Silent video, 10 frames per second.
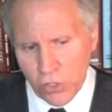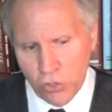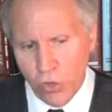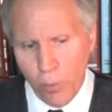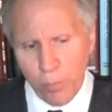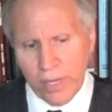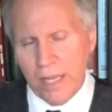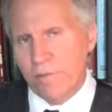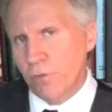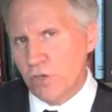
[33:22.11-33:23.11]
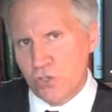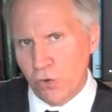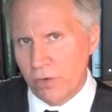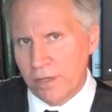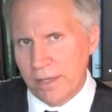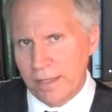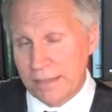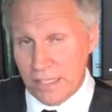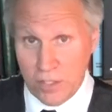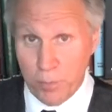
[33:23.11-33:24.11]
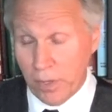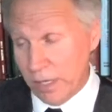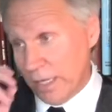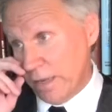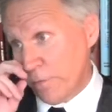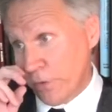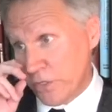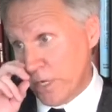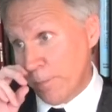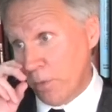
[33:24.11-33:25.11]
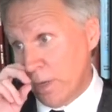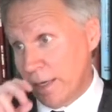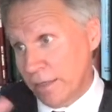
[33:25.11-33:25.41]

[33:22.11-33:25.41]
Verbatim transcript: you don't plan for a certain disability, for example.